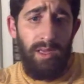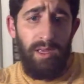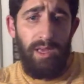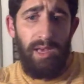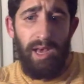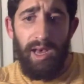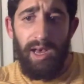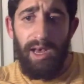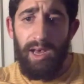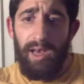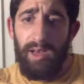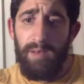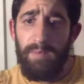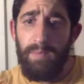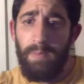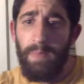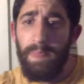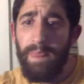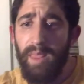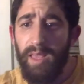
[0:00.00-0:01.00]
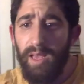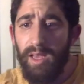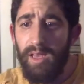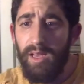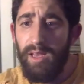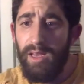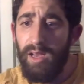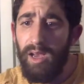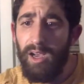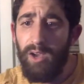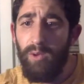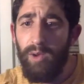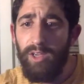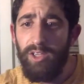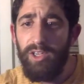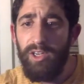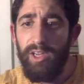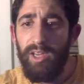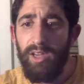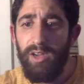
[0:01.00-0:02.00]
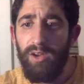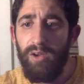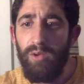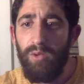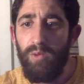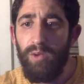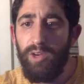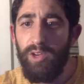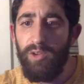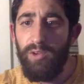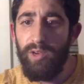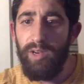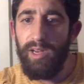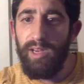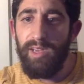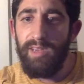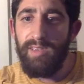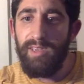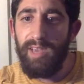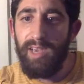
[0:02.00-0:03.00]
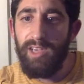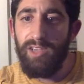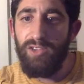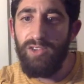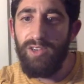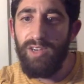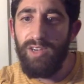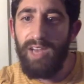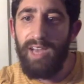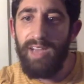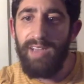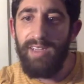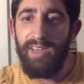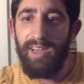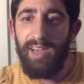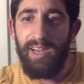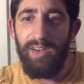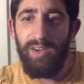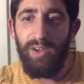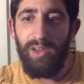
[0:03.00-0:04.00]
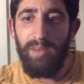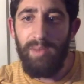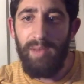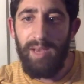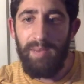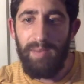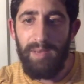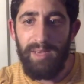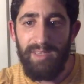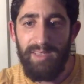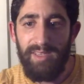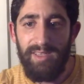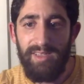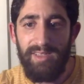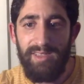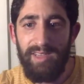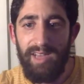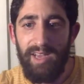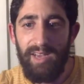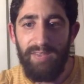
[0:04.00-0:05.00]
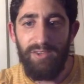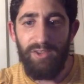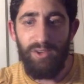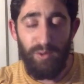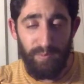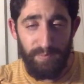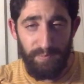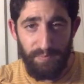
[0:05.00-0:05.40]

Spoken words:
A question here: would you release extra $99 backpacks in this live show?